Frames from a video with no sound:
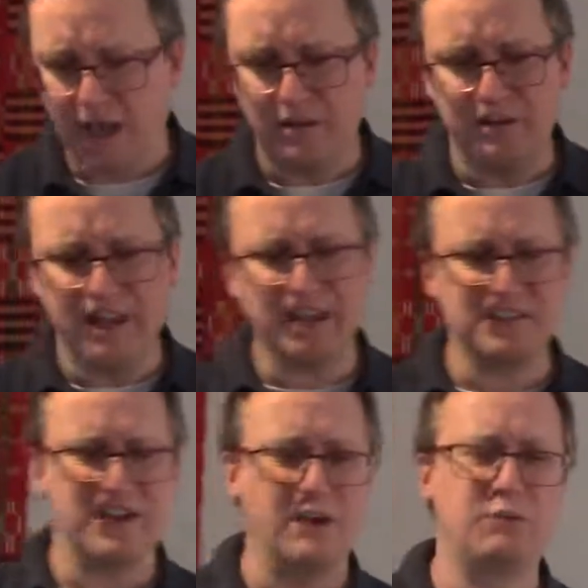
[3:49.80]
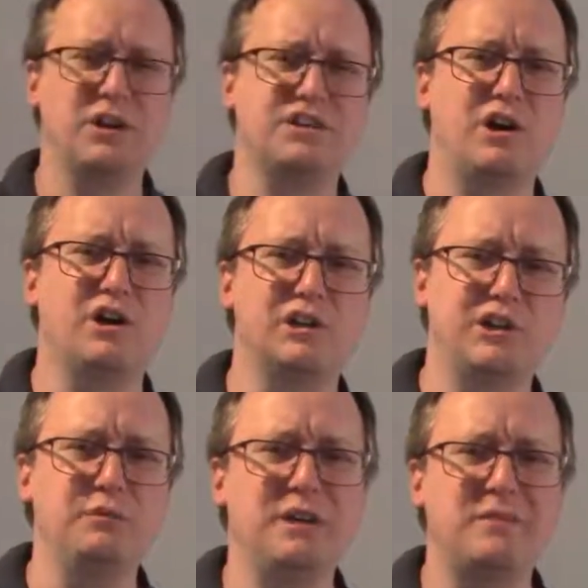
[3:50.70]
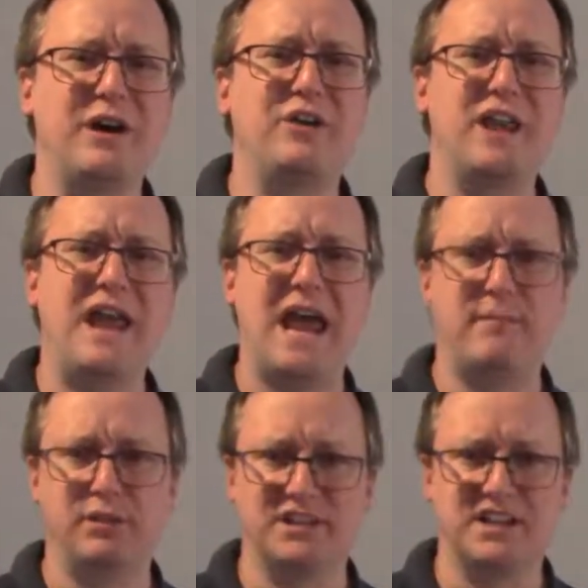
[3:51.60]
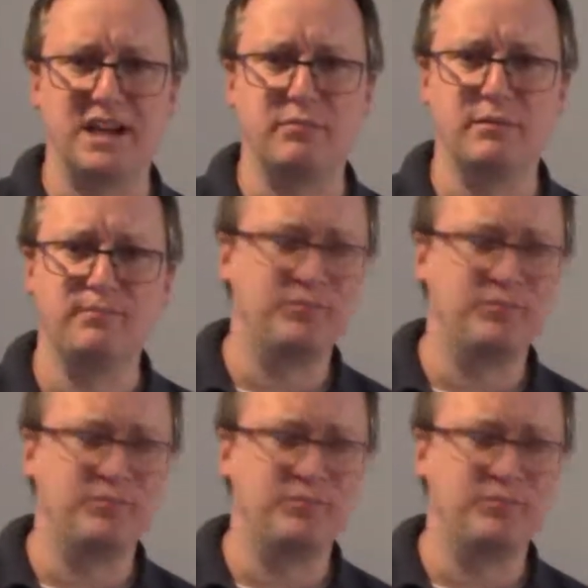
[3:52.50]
Next, I want to talk a little bit about haplotype.